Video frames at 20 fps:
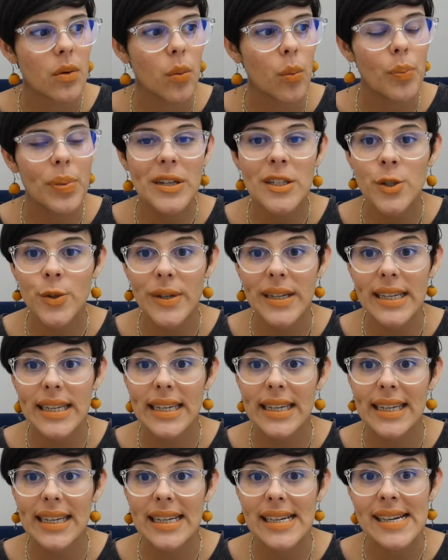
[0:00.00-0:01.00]
been
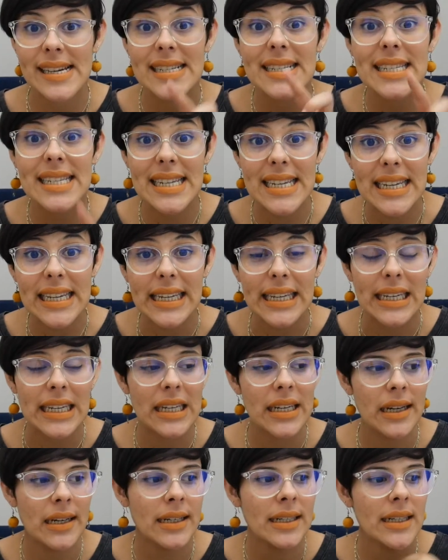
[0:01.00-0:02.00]
drinking a
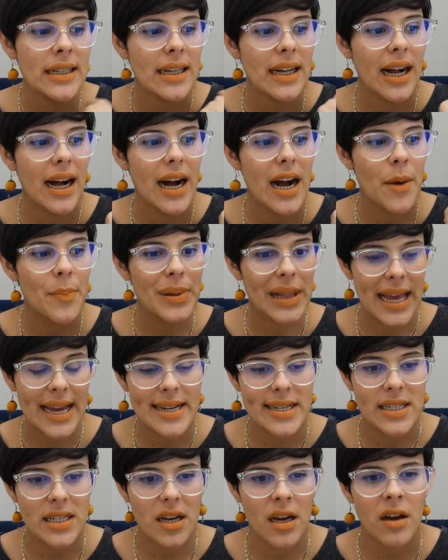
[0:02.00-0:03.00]
tea, a
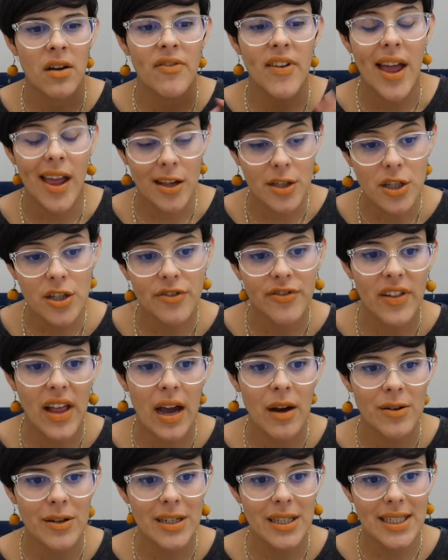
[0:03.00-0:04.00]
blend of
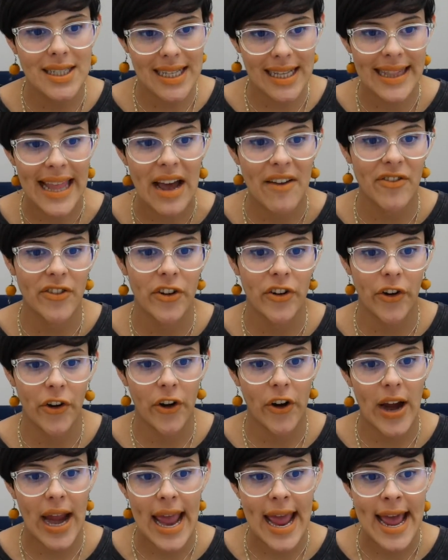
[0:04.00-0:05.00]
elderflowers,
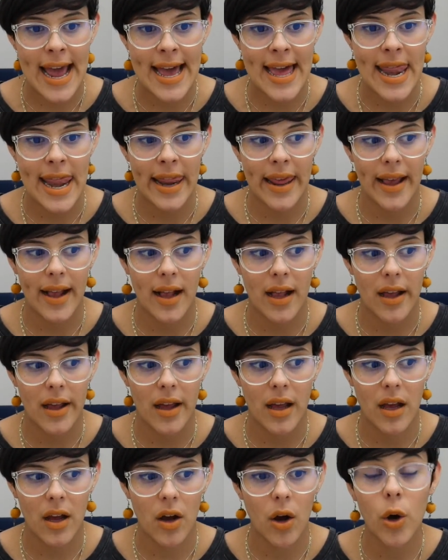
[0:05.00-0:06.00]
lavender, and
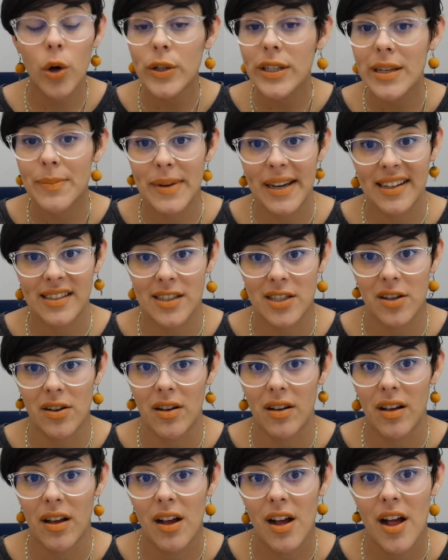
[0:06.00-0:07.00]
holy
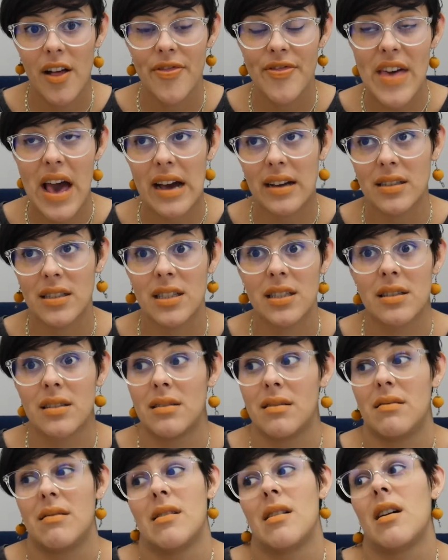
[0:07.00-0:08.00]
basil. That's
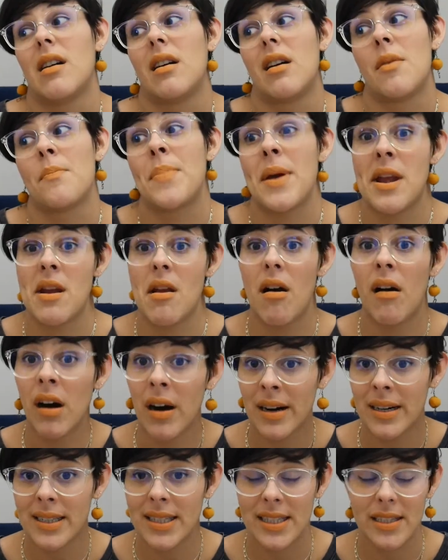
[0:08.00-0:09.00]
been
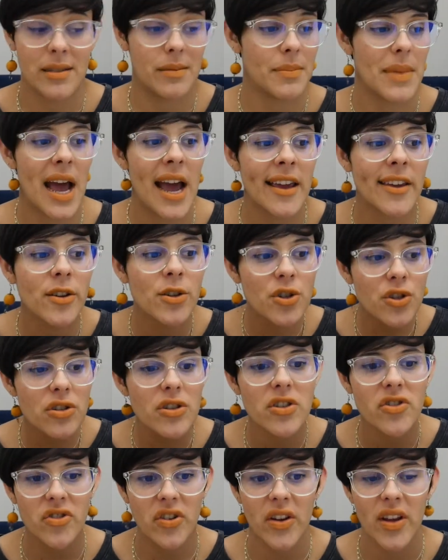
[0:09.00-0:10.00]
awesome. I
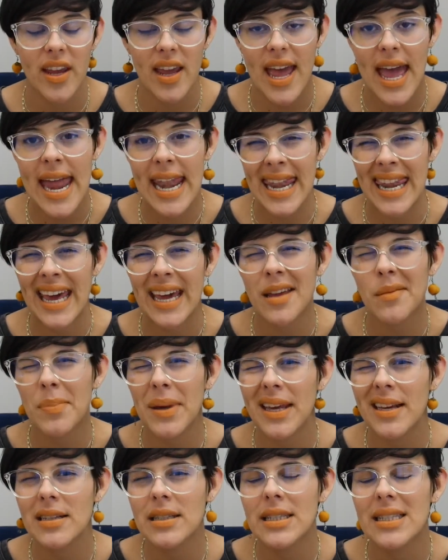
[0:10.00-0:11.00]
usually drink it at night
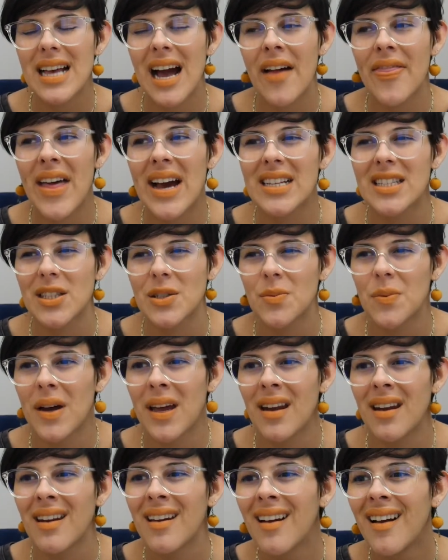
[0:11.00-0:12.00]
because that's
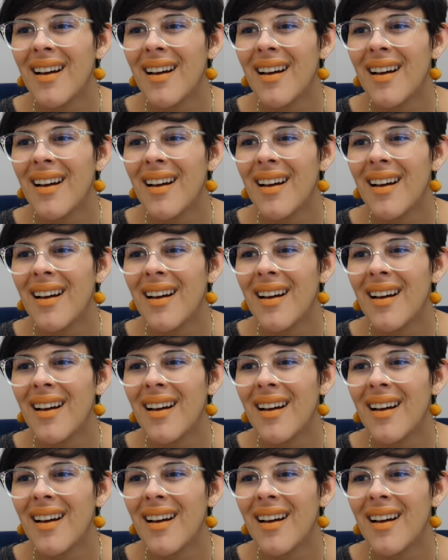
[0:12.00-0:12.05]
when